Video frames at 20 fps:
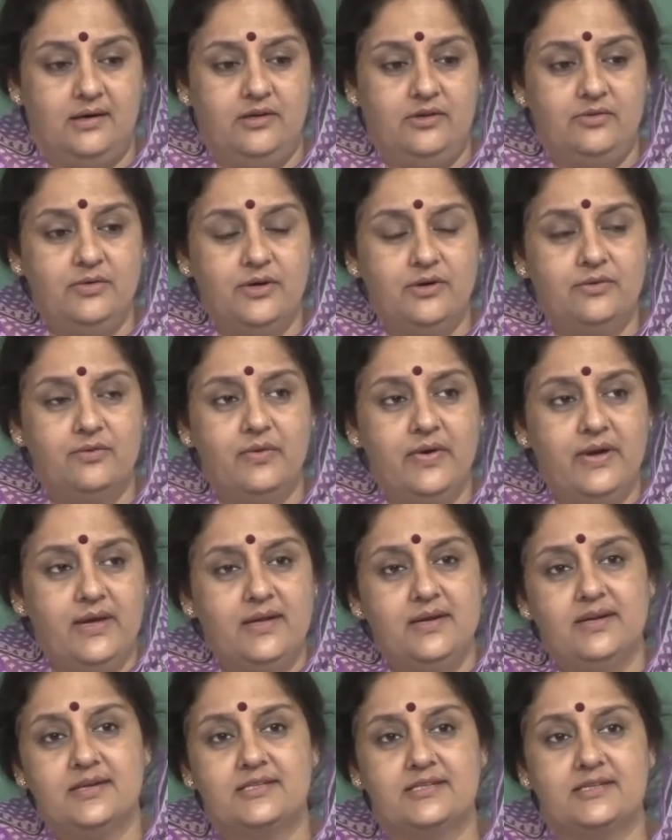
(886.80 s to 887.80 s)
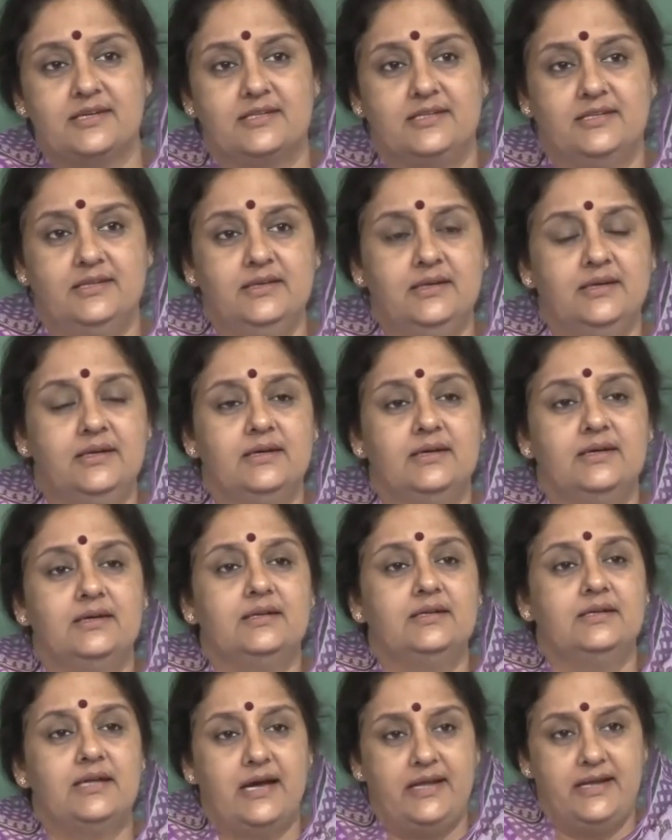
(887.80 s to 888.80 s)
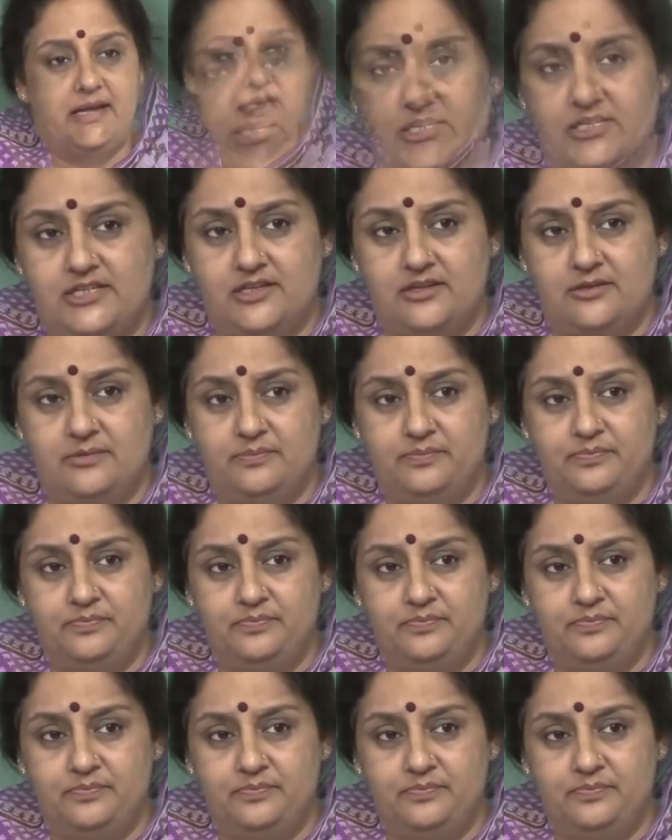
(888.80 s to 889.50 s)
you are going in a certain direction.